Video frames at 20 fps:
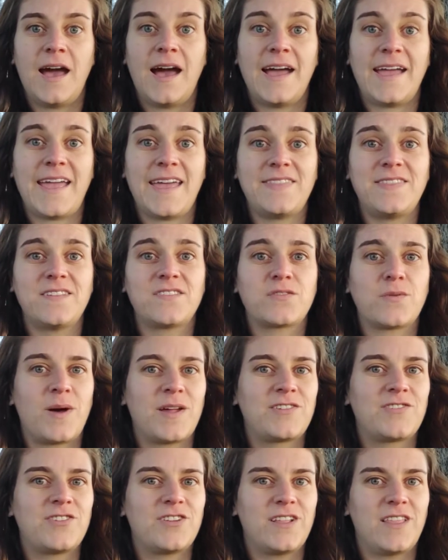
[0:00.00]
I get this
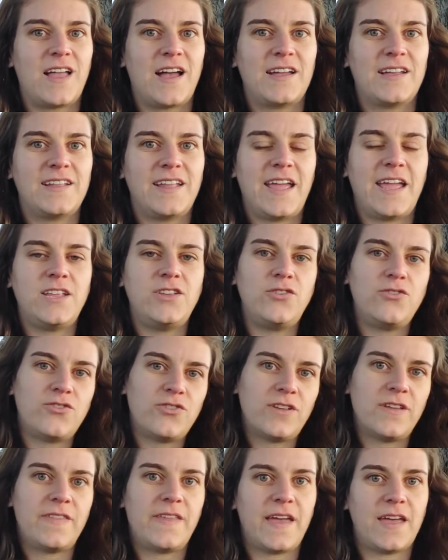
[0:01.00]
question a lot, and
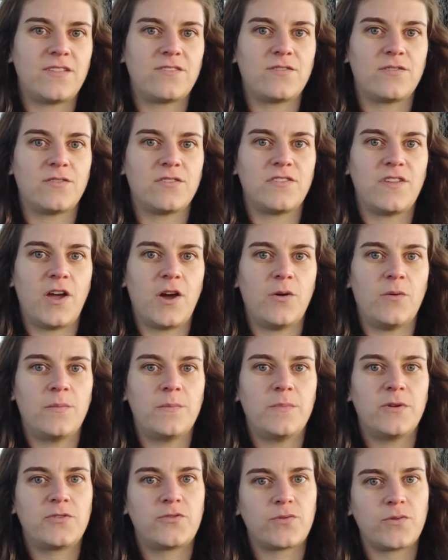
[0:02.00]
usually the answer is no,
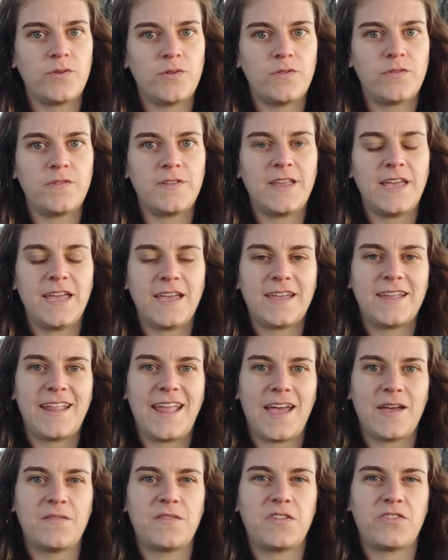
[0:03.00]
but truthfully, it can
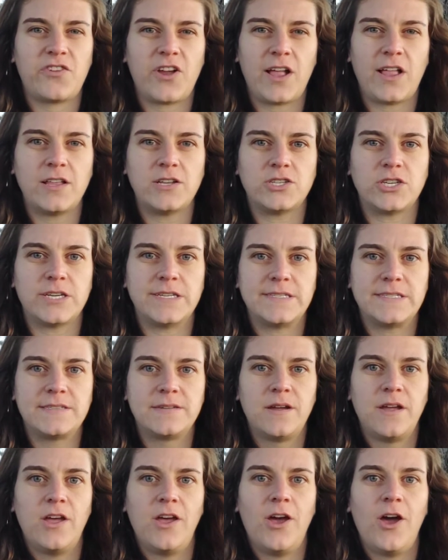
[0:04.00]
have its challenges.
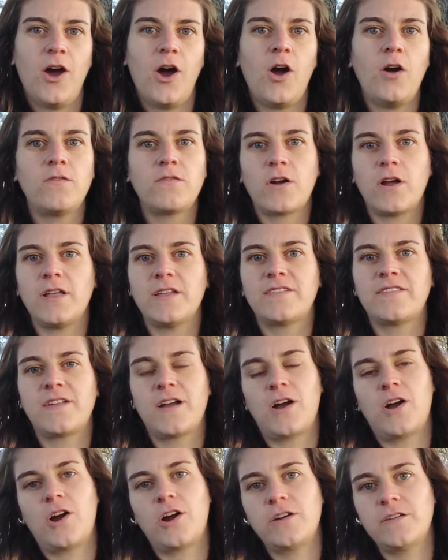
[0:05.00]
Overall, it's
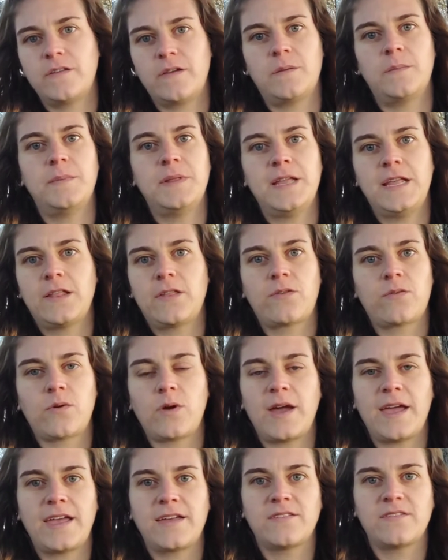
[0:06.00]
not hard to complete a thru
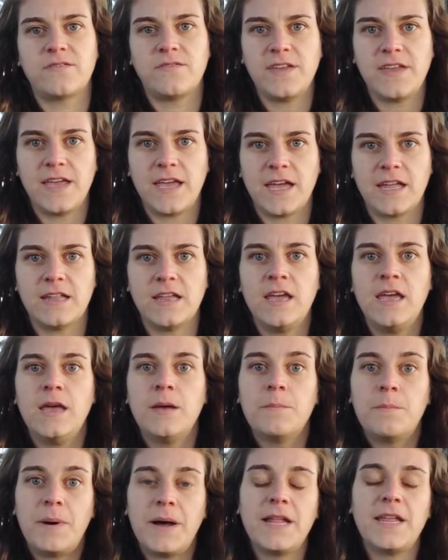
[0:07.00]
hike as a vegan,
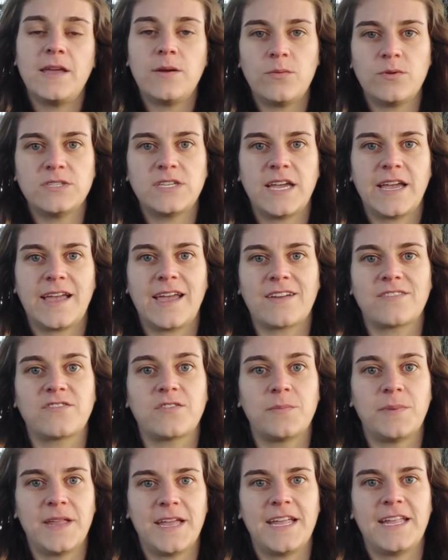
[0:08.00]
but it will take
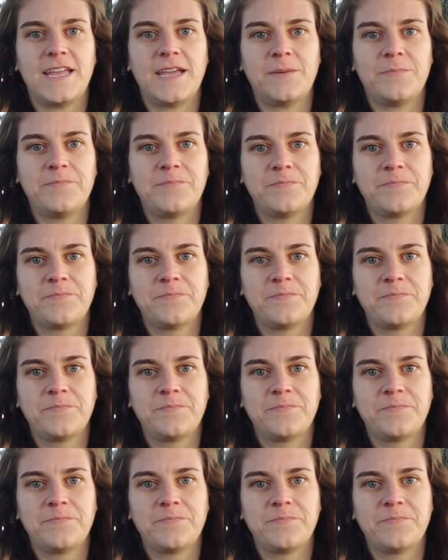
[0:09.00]
extra planning.